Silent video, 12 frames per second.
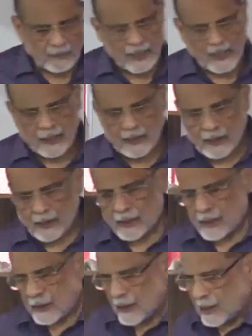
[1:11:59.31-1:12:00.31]
Mr.
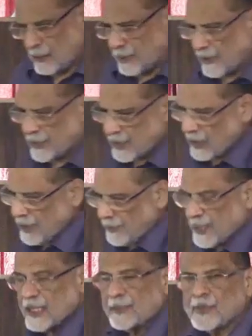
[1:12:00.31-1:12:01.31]
Professor
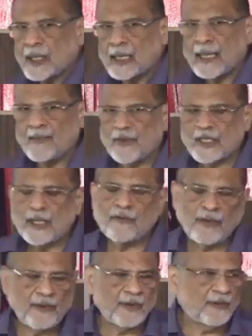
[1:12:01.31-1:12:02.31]
APJ Abdul Kalam was in
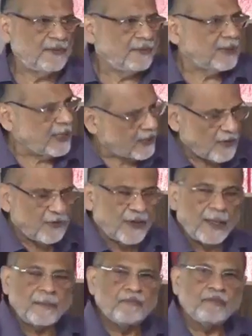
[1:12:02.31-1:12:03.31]
favor of
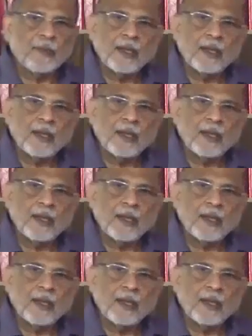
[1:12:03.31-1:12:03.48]
Jatropha,